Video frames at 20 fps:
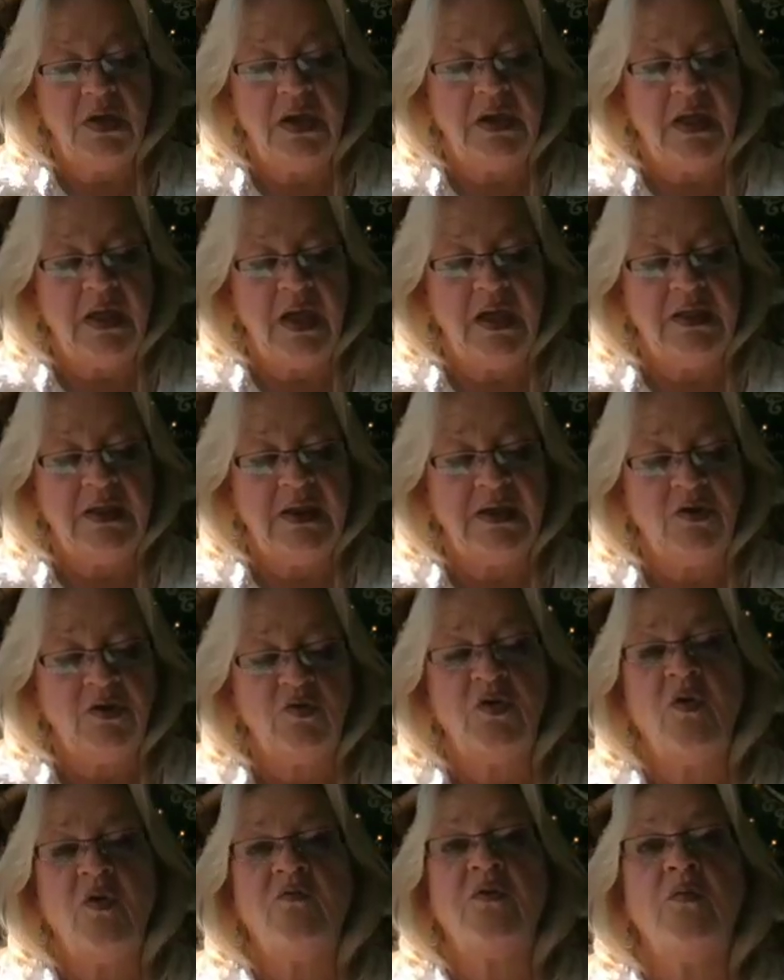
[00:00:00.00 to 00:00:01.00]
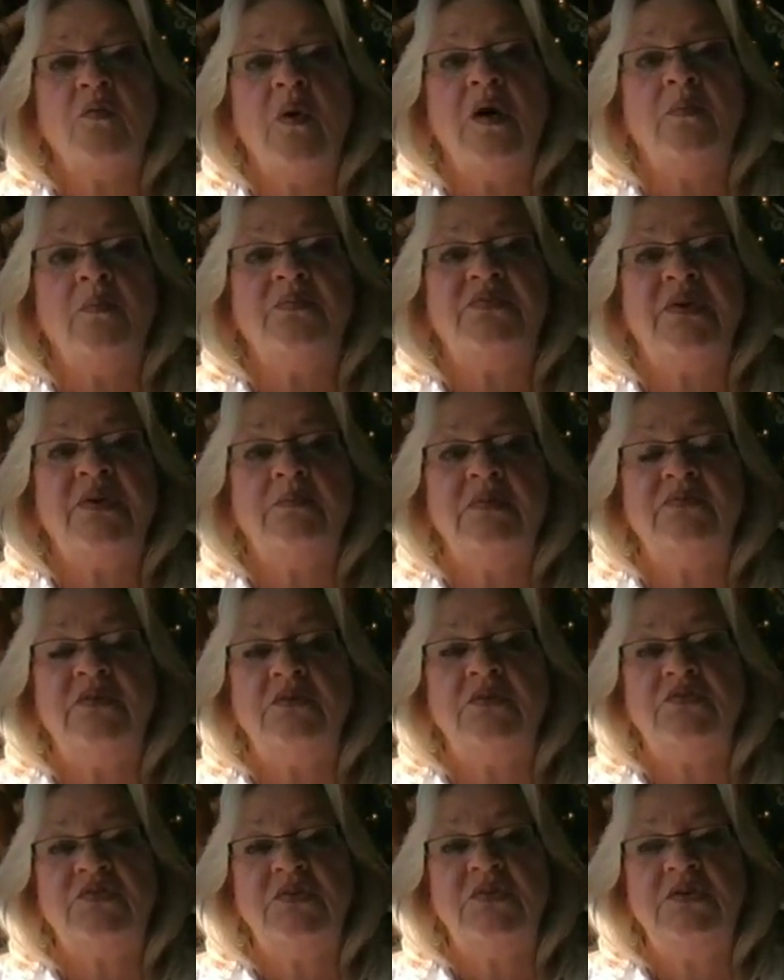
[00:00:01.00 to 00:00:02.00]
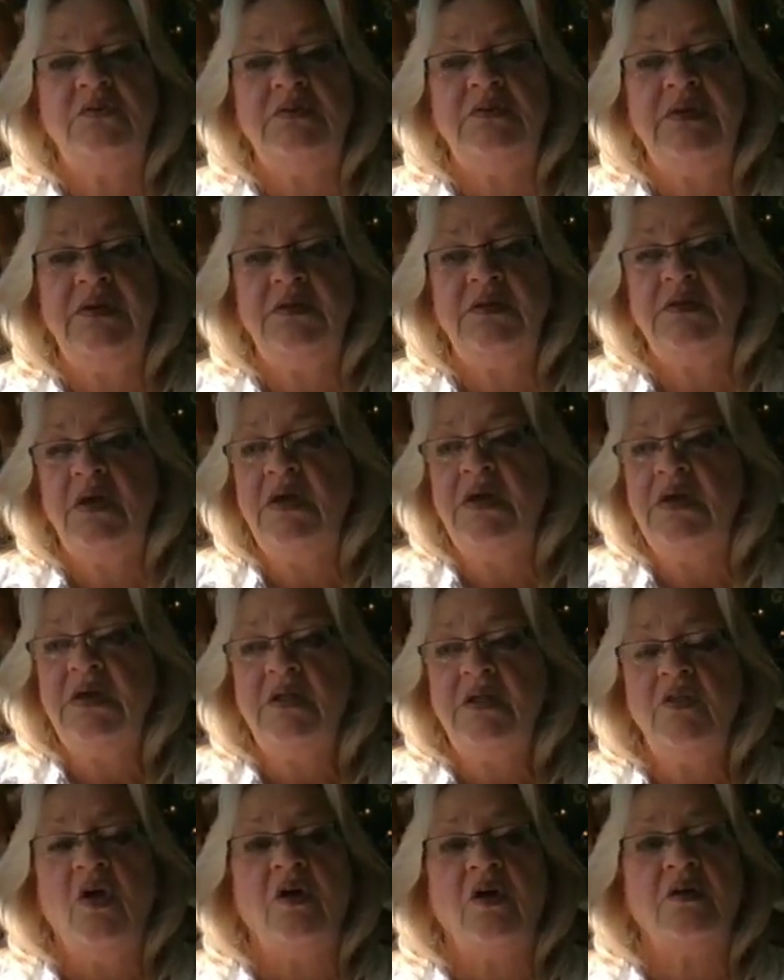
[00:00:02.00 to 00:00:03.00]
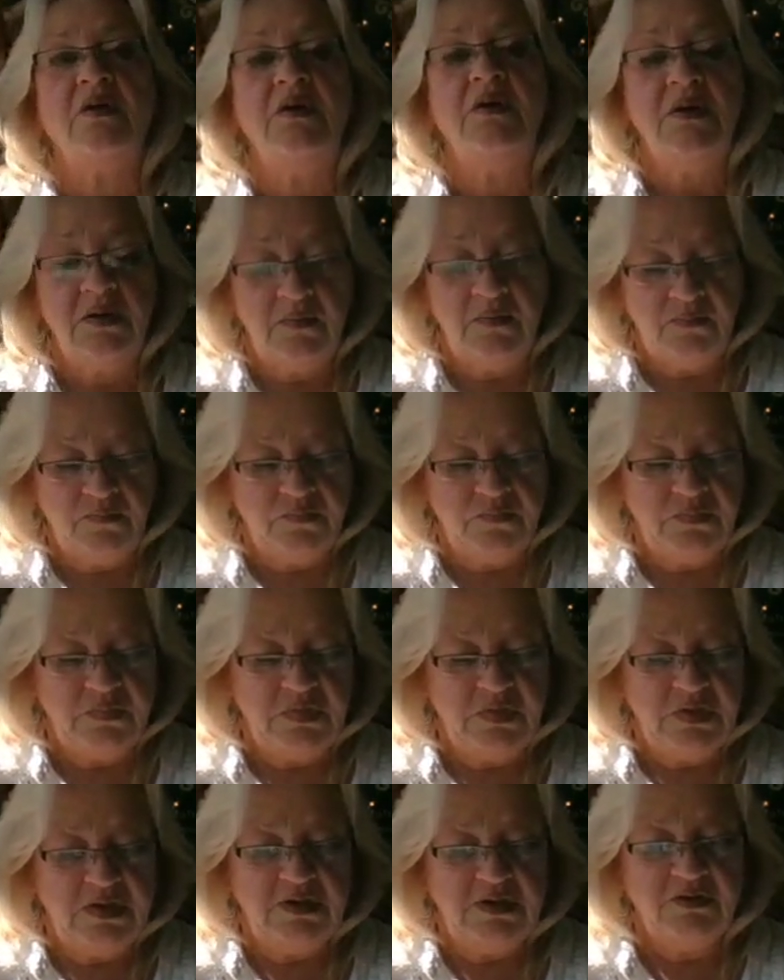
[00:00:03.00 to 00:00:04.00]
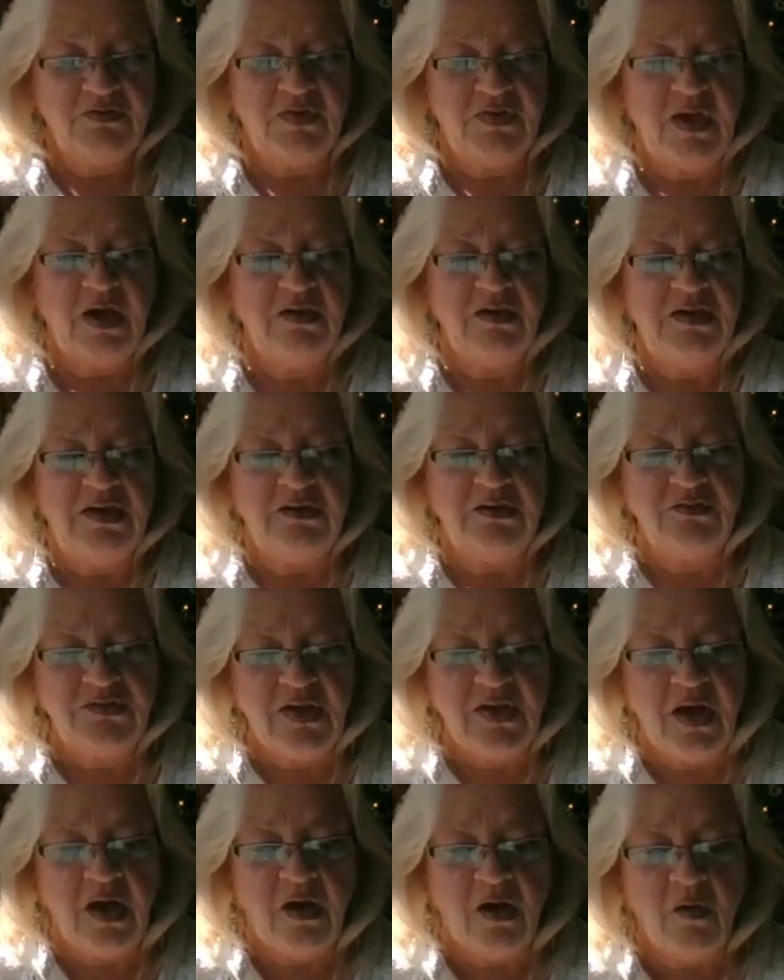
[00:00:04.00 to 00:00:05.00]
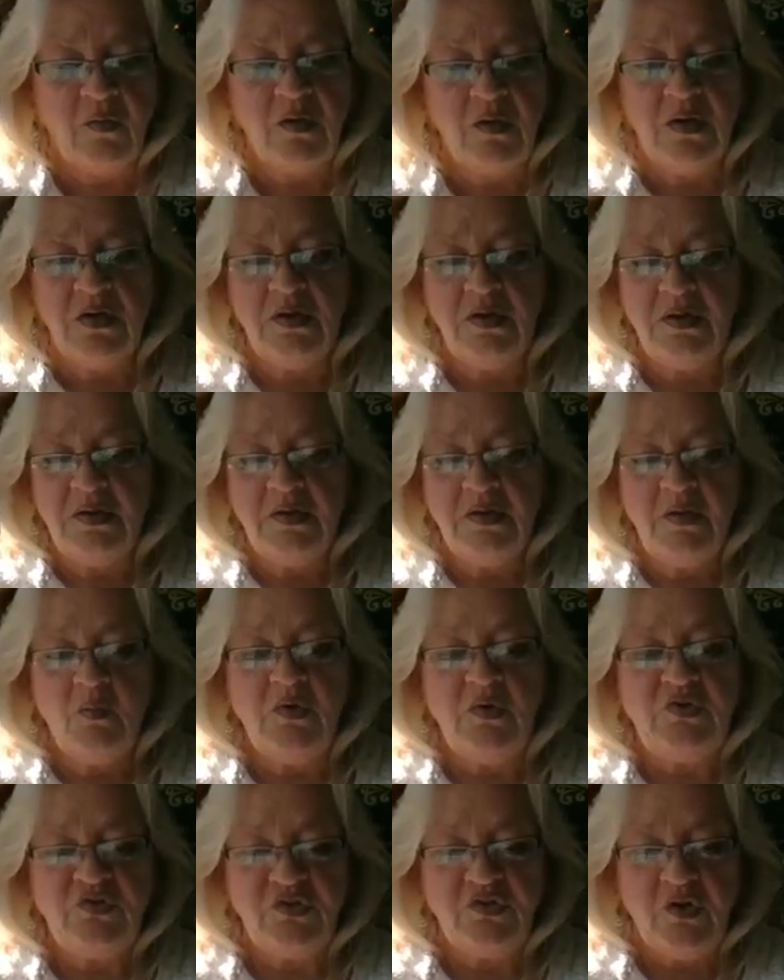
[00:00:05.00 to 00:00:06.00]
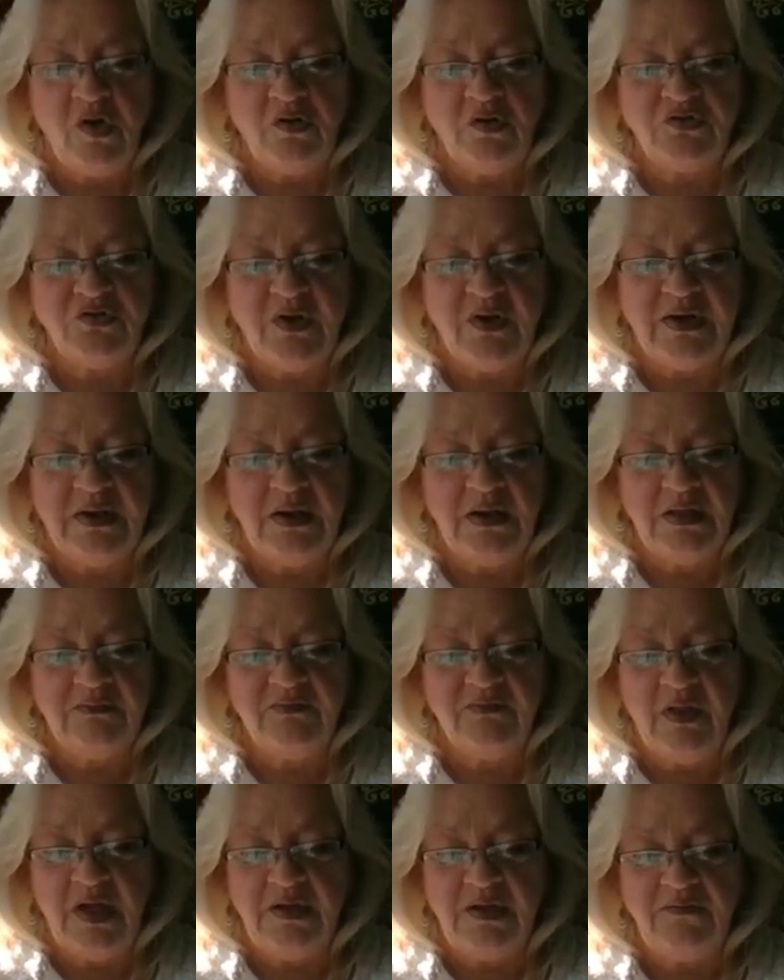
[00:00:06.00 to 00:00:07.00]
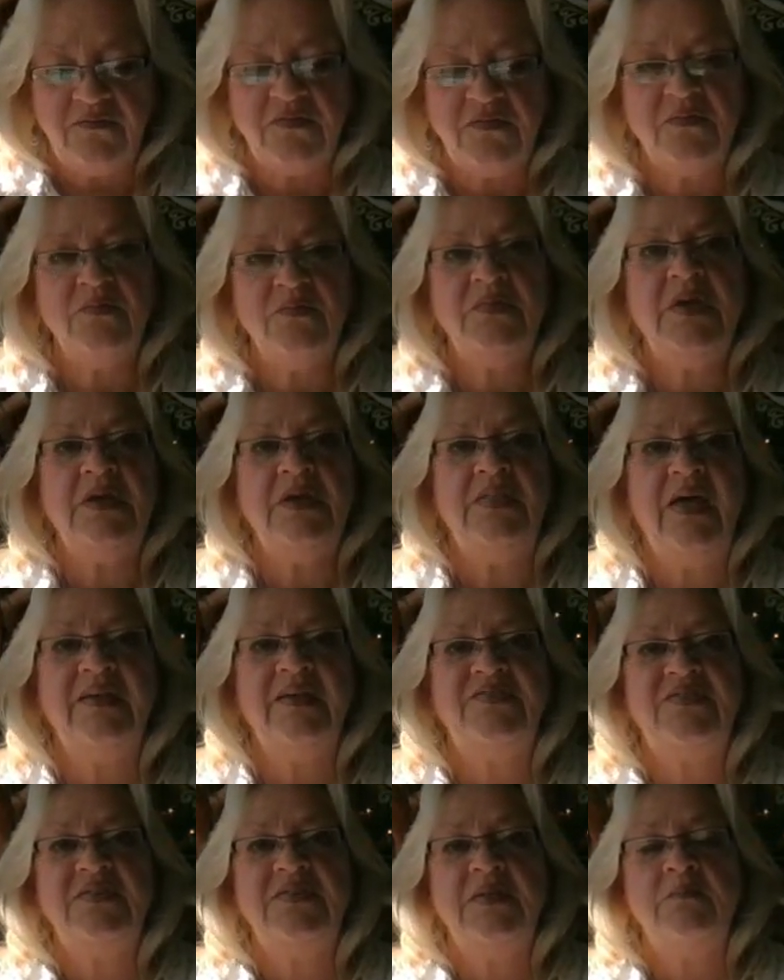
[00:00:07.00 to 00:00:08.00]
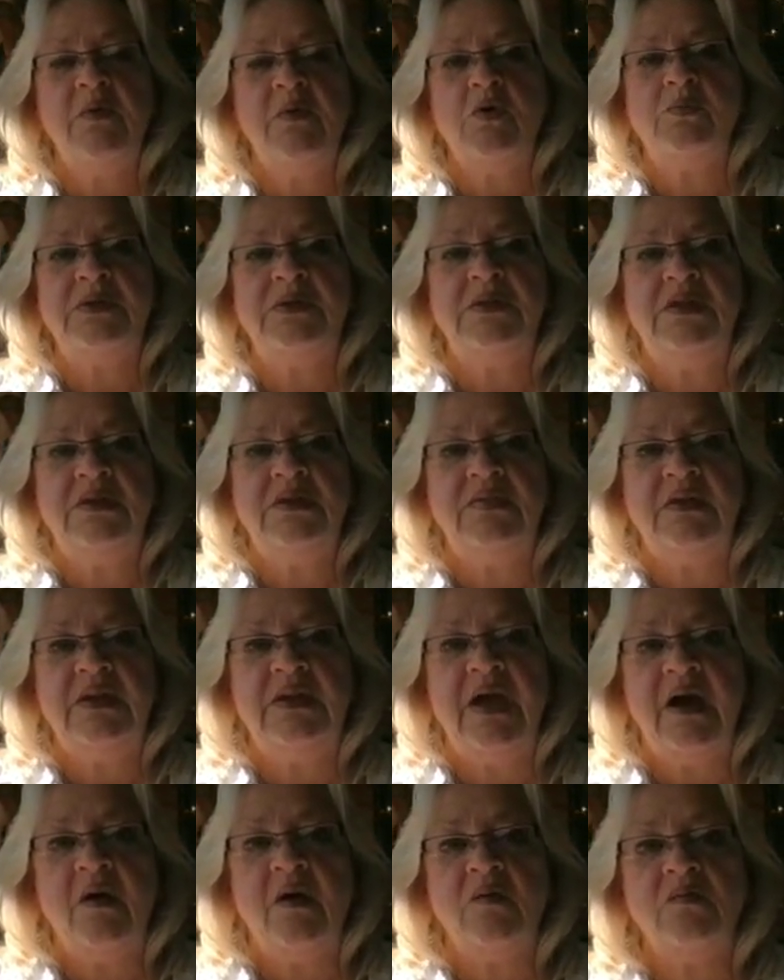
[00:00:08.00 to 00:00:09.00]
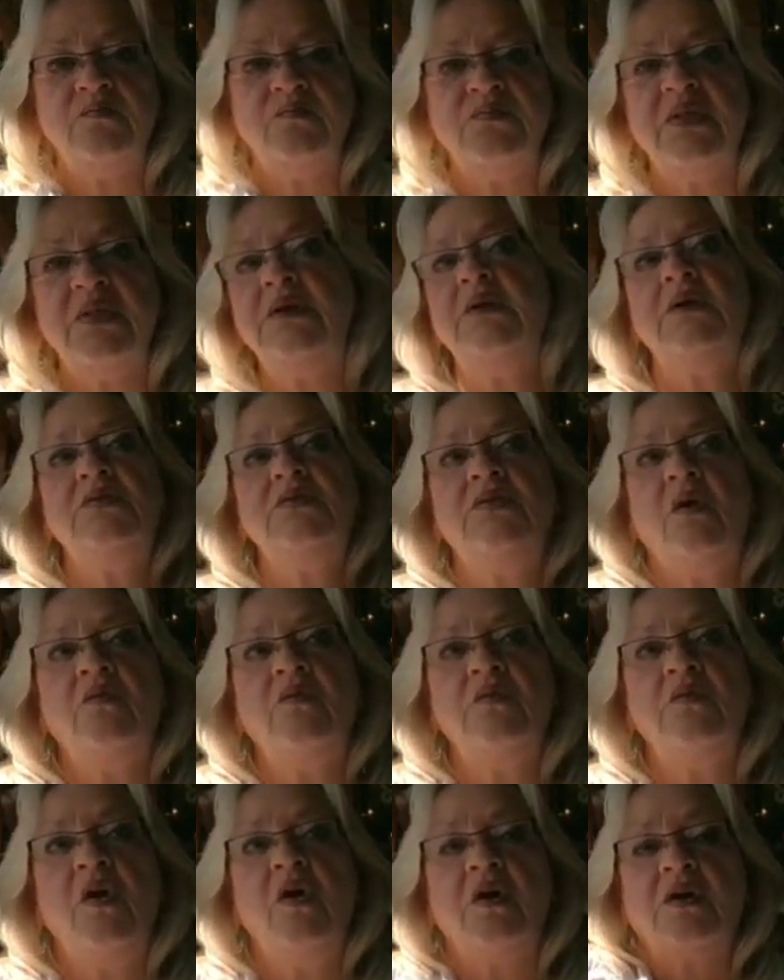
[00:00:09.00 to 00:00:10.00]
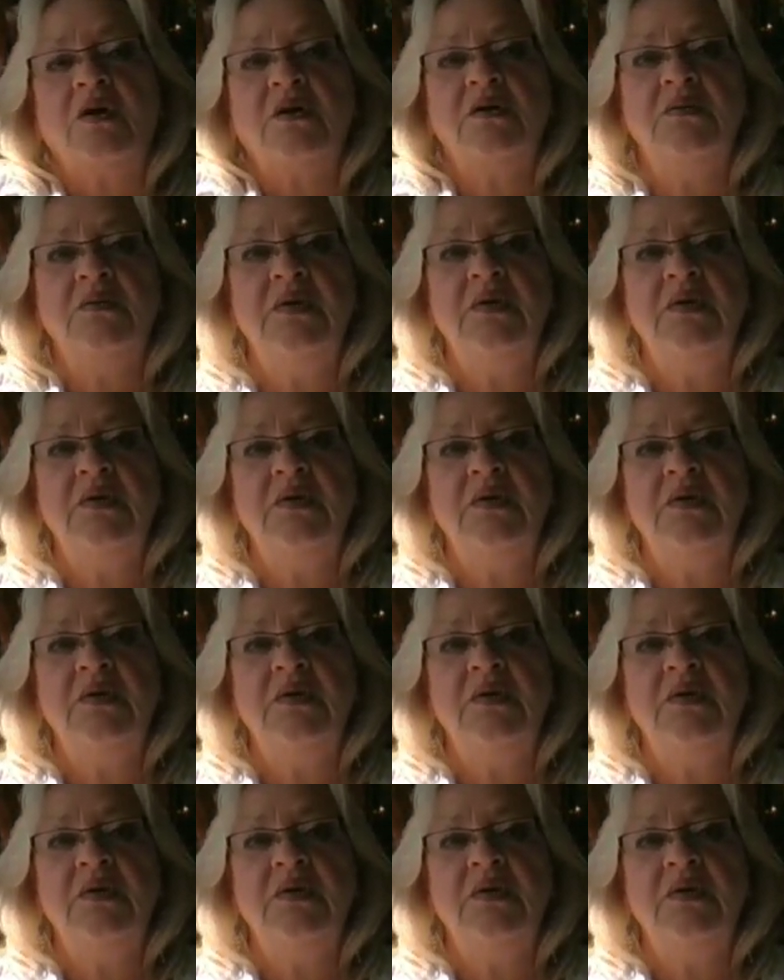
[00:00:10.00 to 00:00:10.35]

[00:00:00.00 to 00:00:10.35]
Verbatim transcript: and it could overwhelm some of you. So you need look. Here's how here's how we should all try to live life, and that's in the moment and in the now. Don't look